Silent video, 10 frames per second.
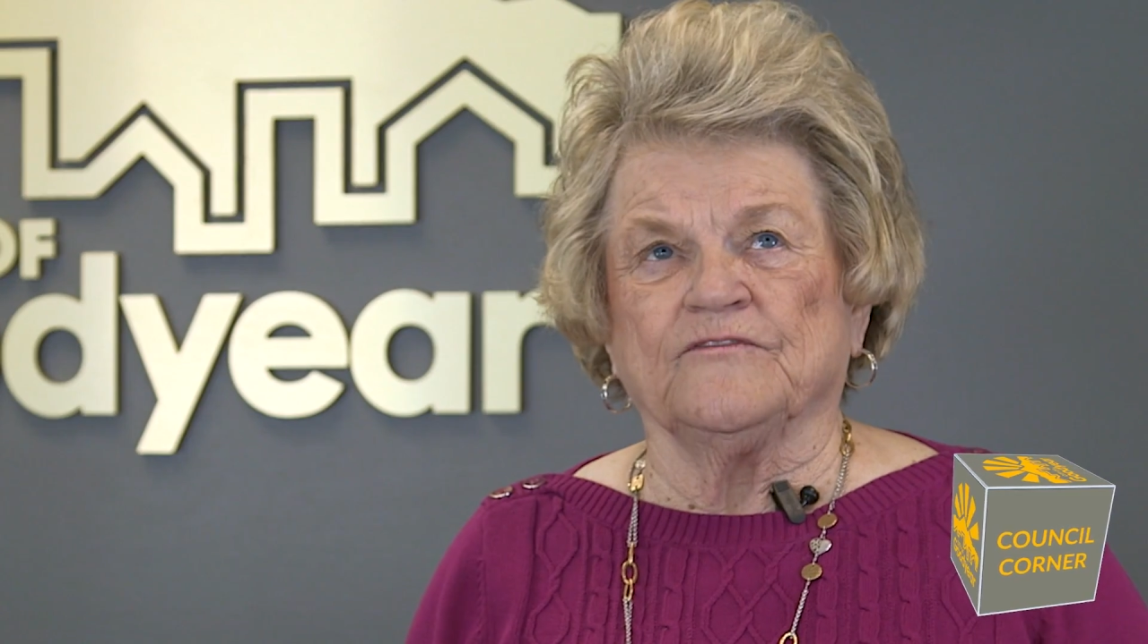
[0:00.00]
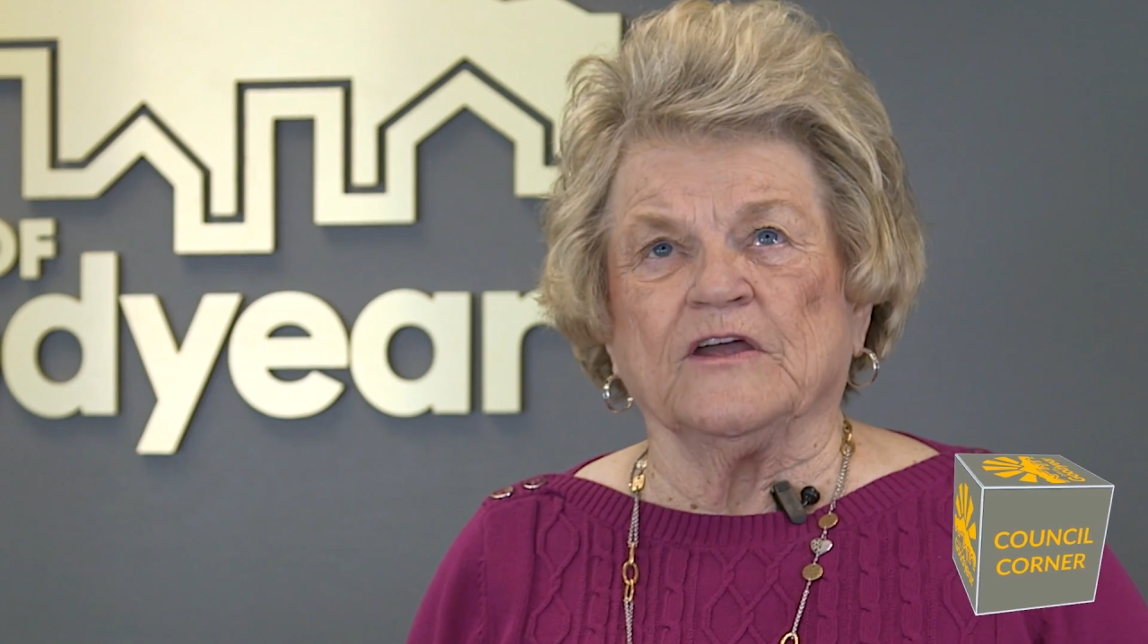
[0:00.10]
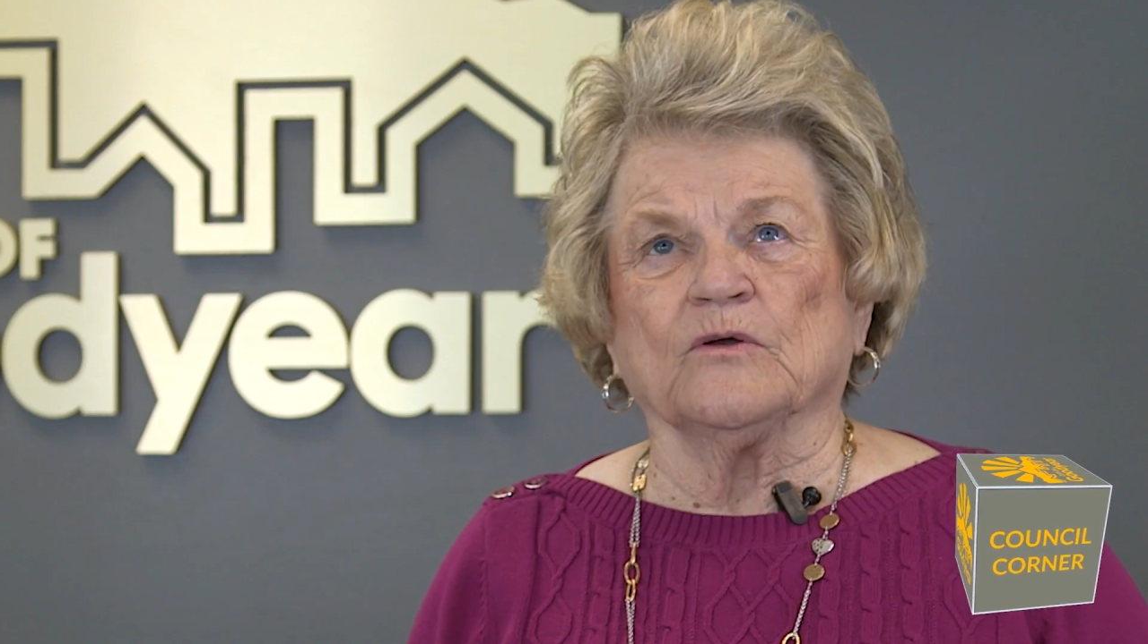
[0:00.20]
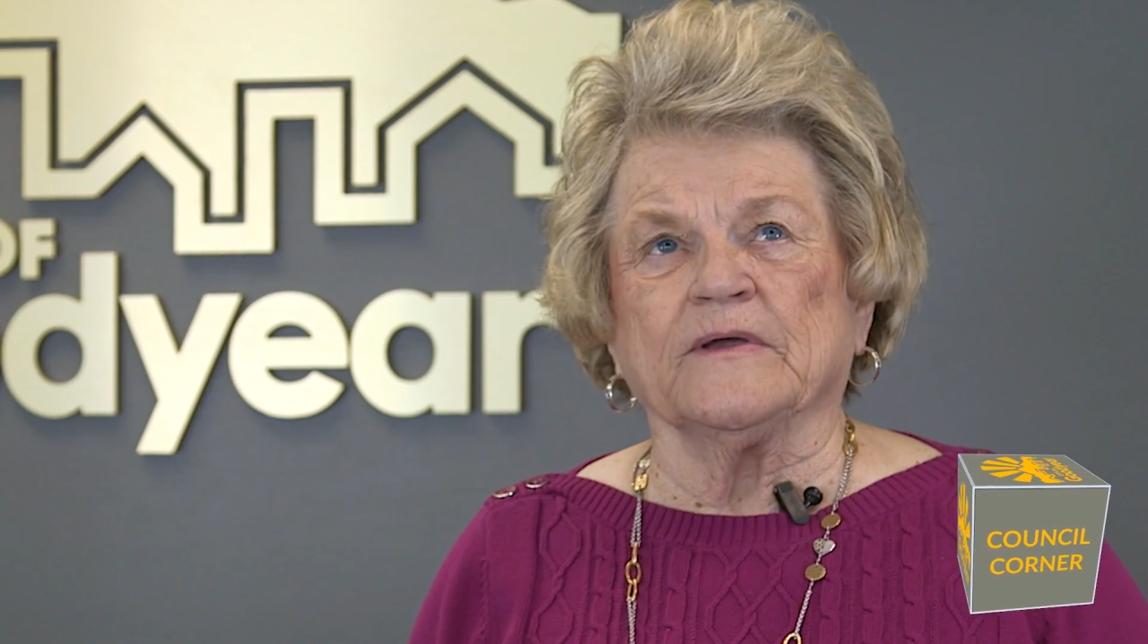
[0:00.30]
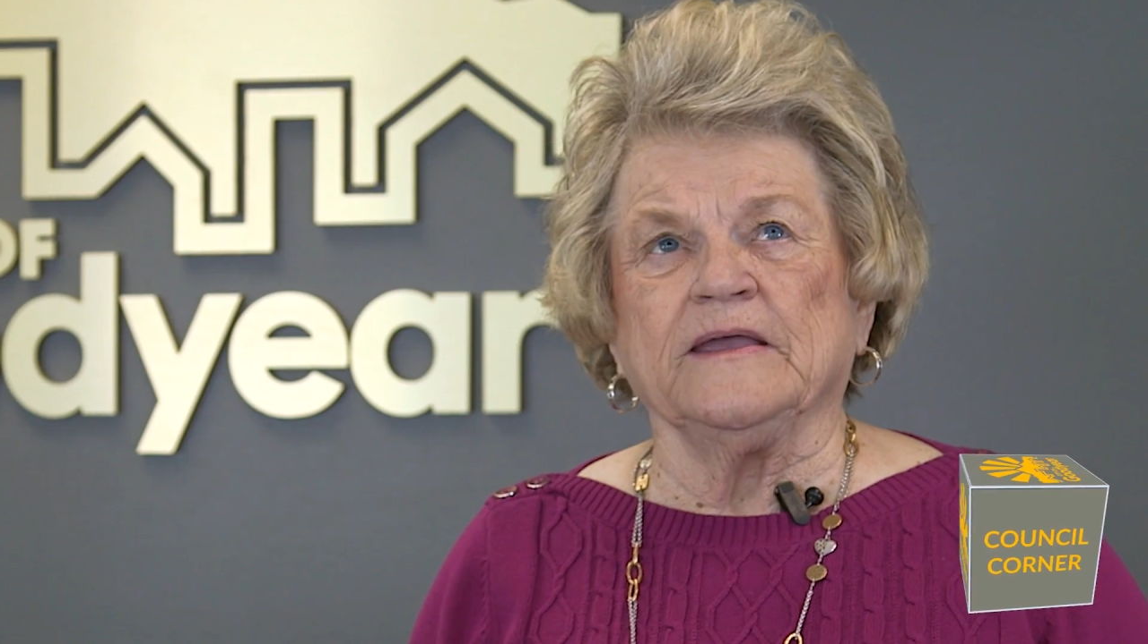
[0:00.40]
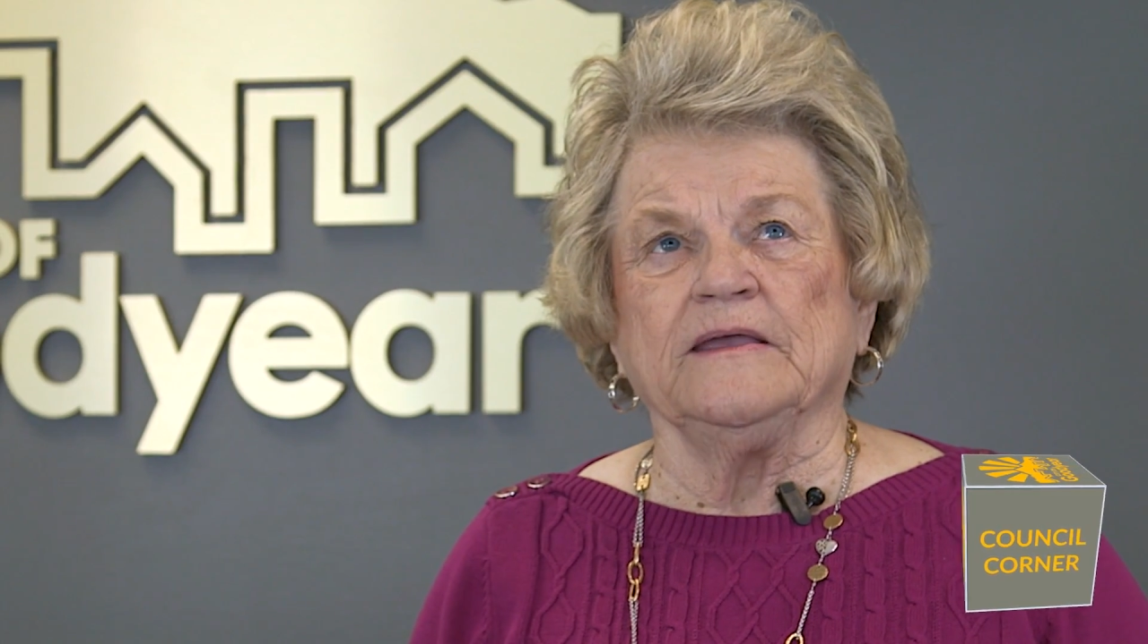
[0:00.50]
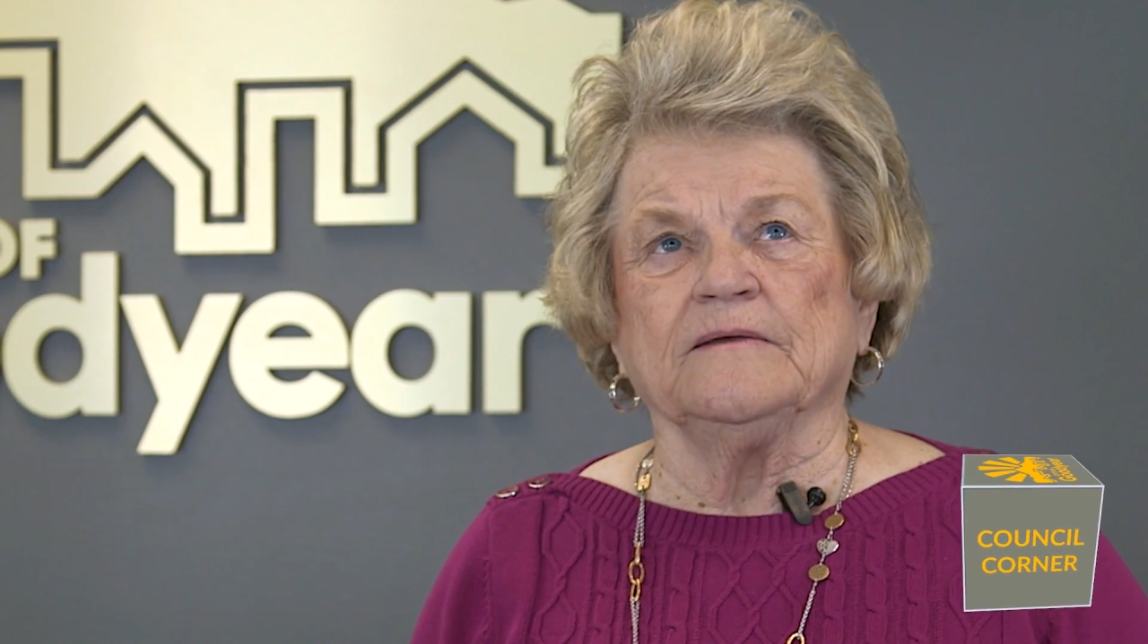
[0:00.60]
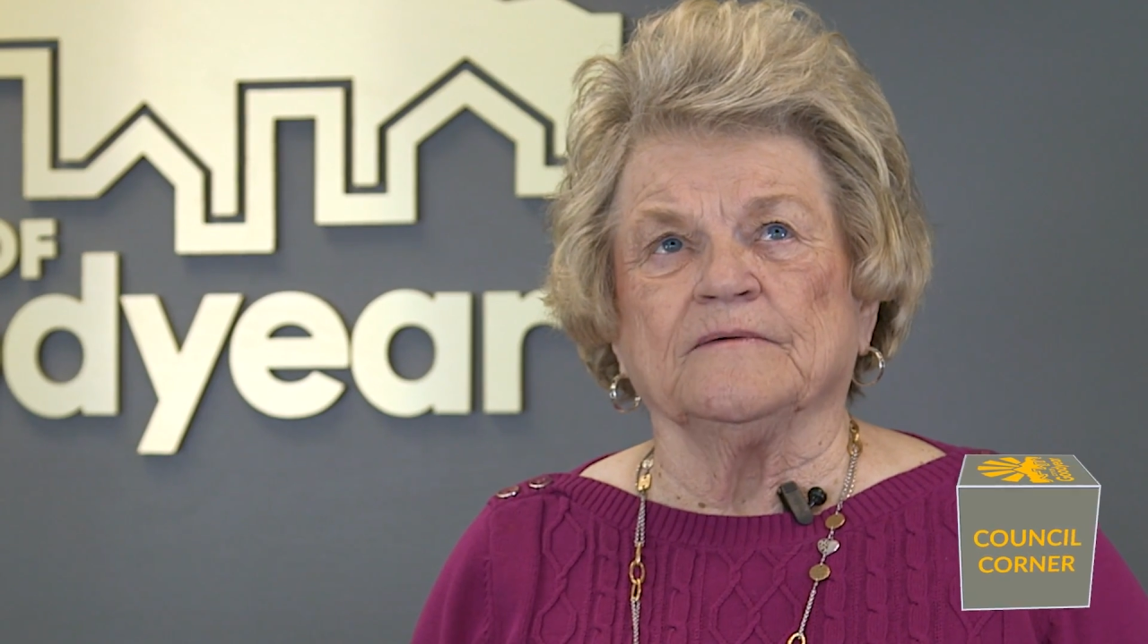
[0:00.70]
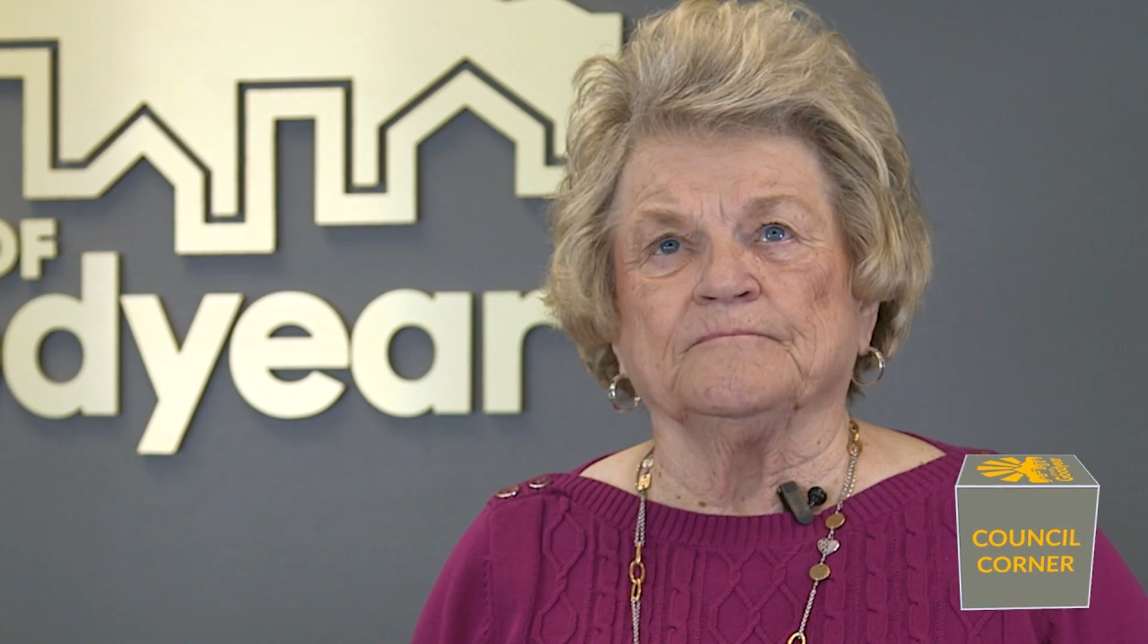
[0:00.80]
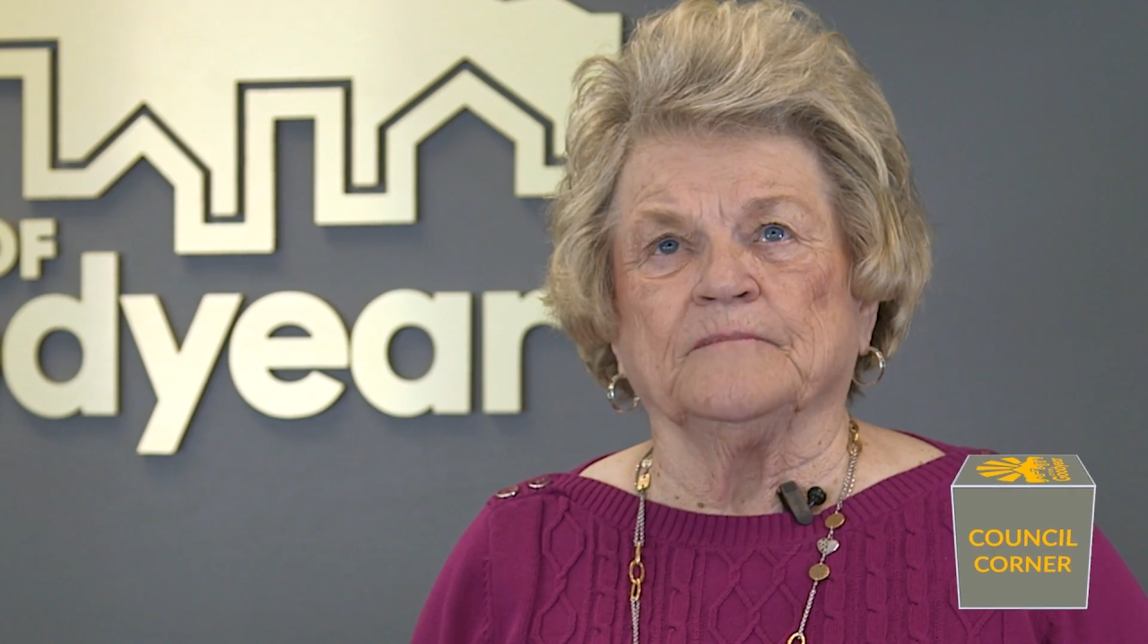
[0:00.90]
very
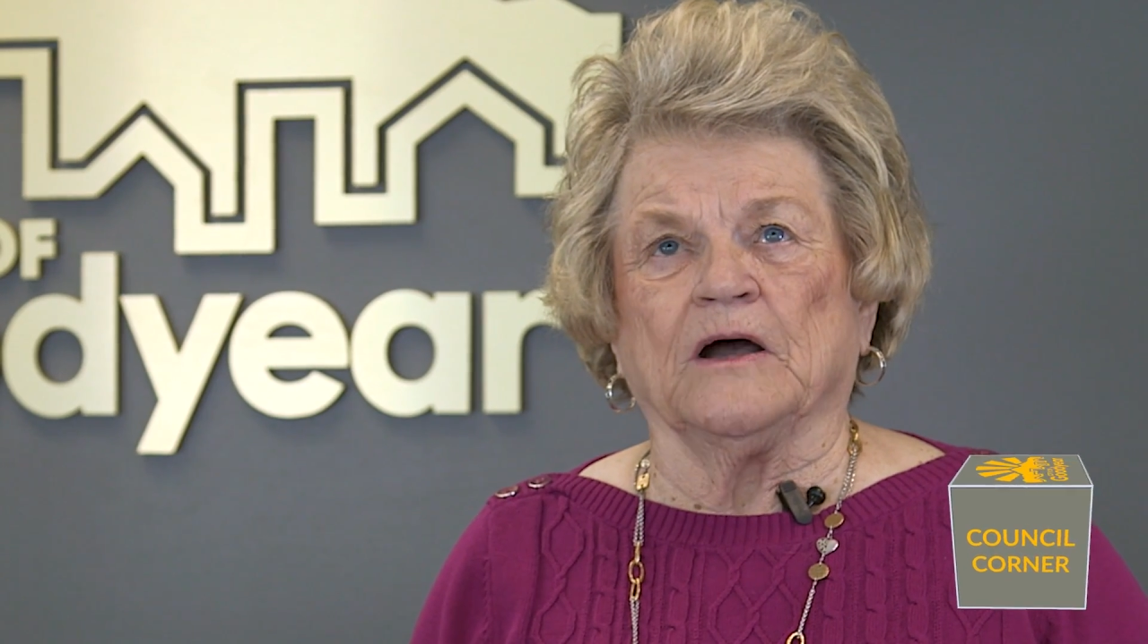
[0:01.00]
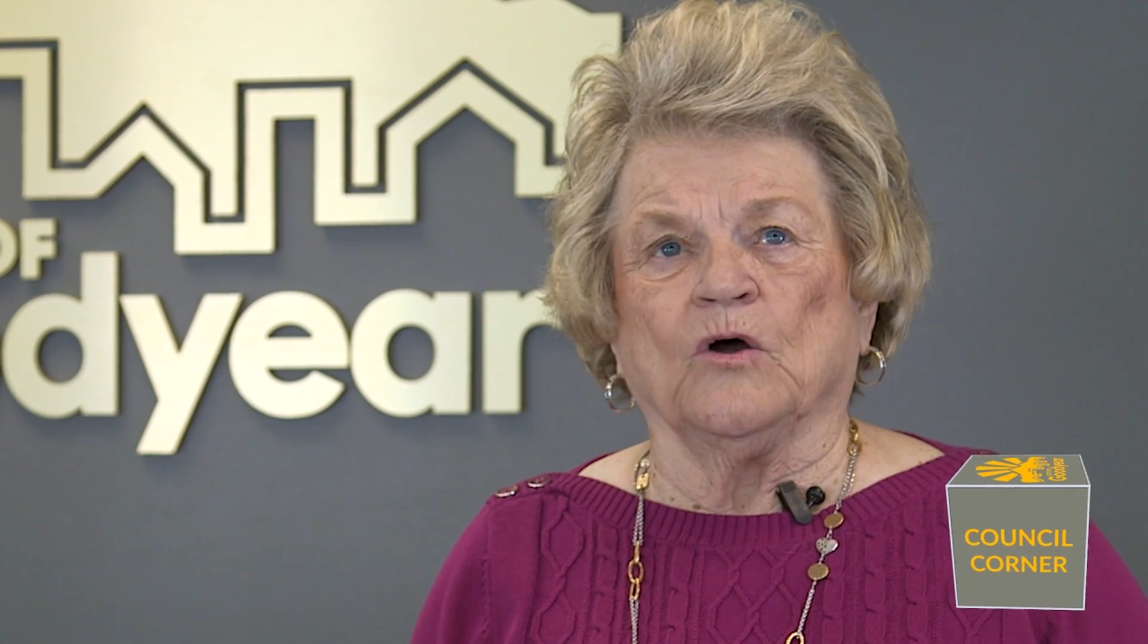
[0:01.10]
mm,